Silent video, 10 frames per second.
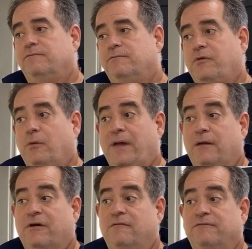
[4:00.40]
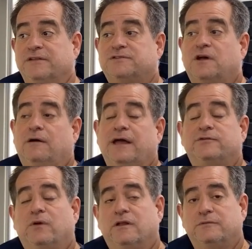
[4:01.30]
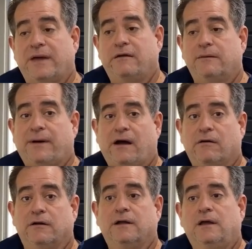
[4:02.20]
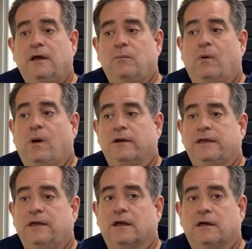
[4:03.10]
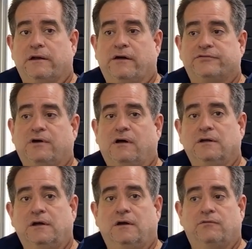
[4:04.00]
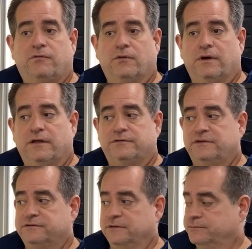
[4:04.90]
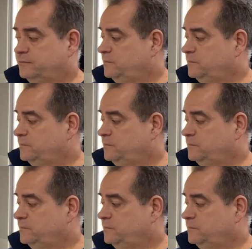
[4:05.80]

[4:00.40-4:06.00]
full battery powered vent saw, as well as battery powered Milwaukee cutoff saw for the system.